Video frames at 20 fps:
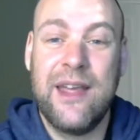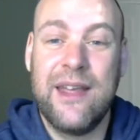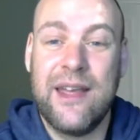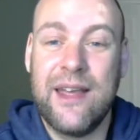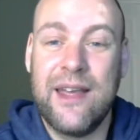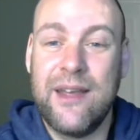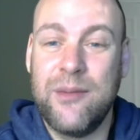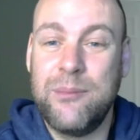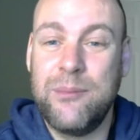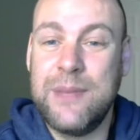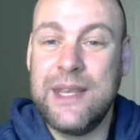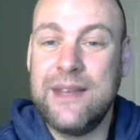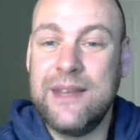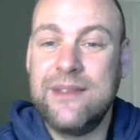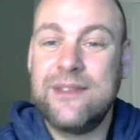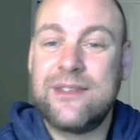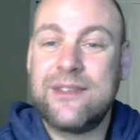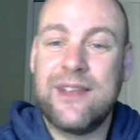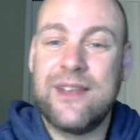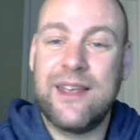uh,
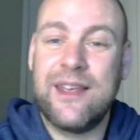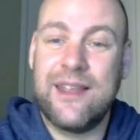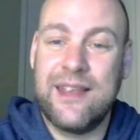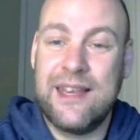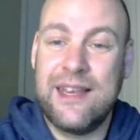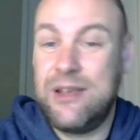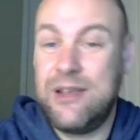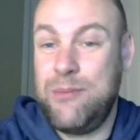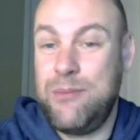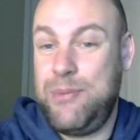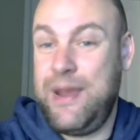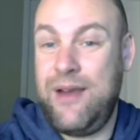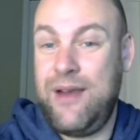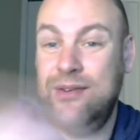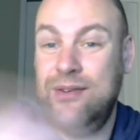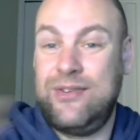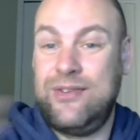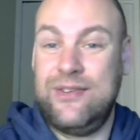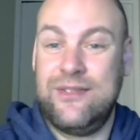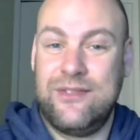means uh, in
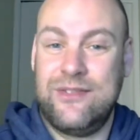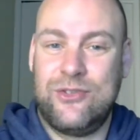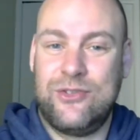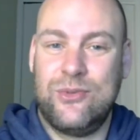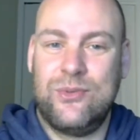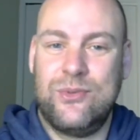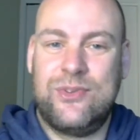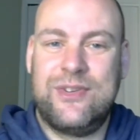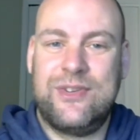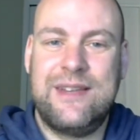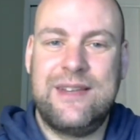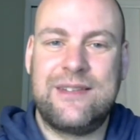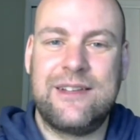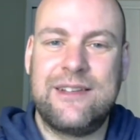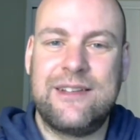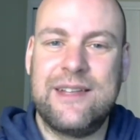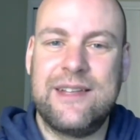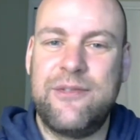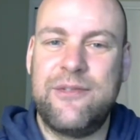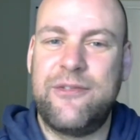comparison to
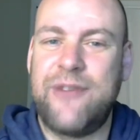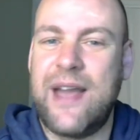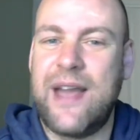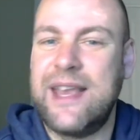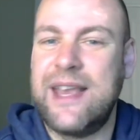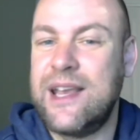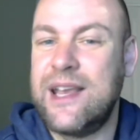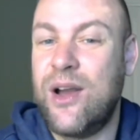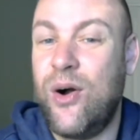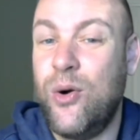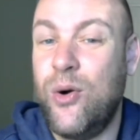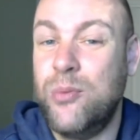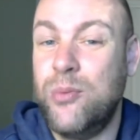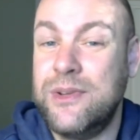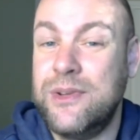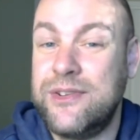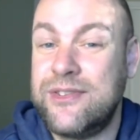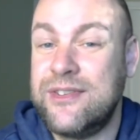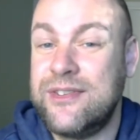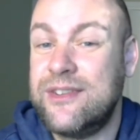ceaselessly fighting
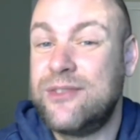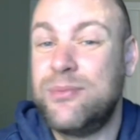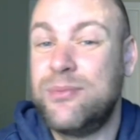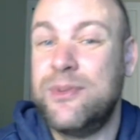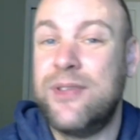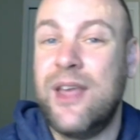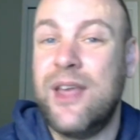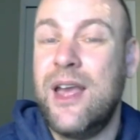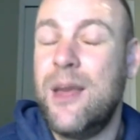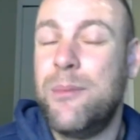homelessness with